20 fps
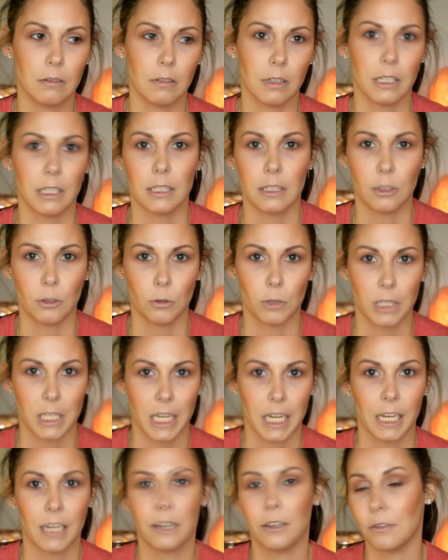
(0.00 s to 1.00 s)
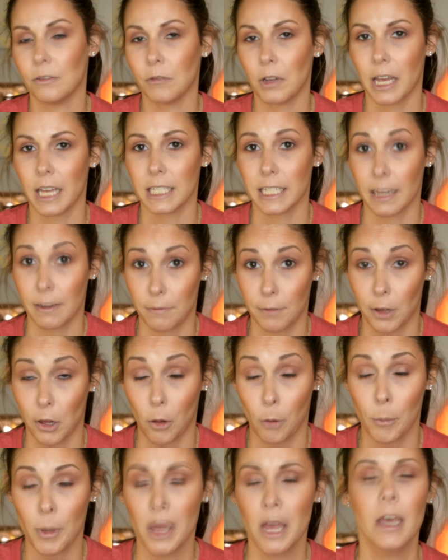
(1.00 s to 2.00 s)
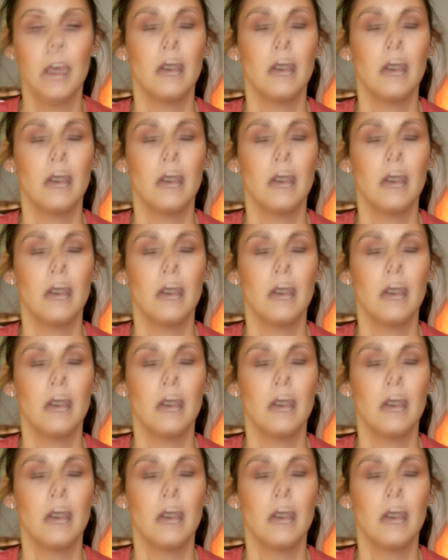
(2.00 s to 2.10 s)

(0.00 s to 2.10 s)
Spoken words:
it's Tuesday as I film.